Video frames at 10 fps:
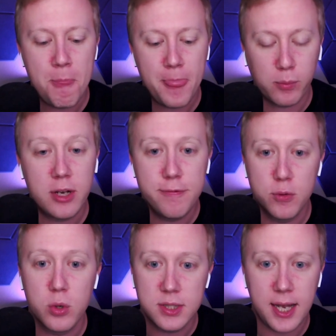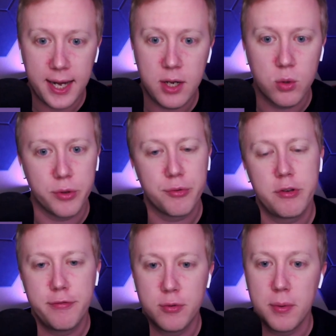three four tight or three
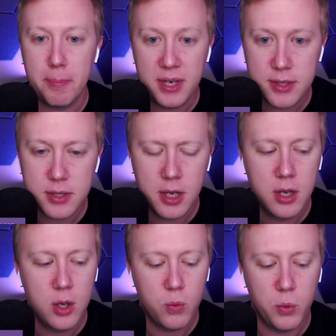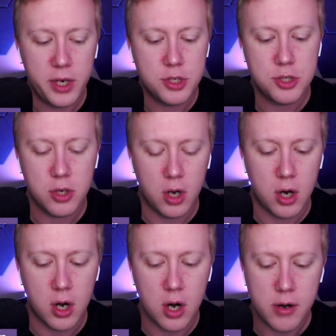four mint, which
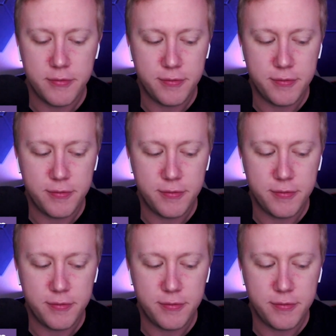are